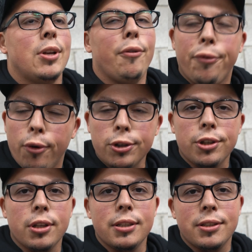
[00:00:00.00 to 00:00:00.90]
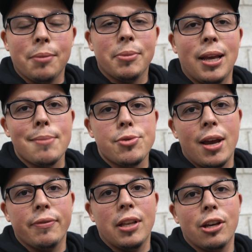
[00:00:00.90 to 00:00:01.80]
Unfortunately, sometimes you
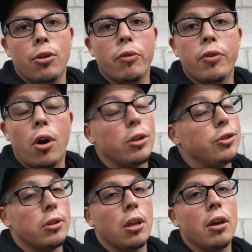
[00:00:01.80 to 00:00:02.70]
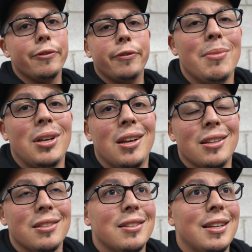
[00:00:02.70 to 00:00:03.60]
have to let go of cars you love
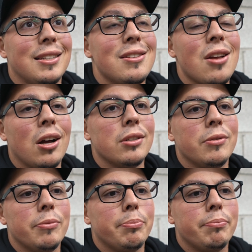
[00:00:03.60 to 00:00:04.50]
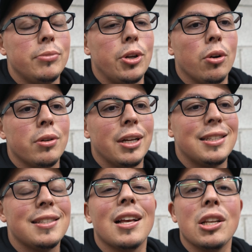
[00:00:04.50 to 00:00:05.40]
because it's not,
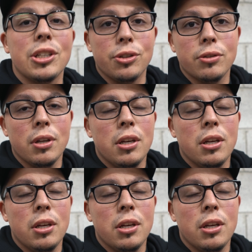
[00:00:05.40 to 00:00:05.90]
excelling.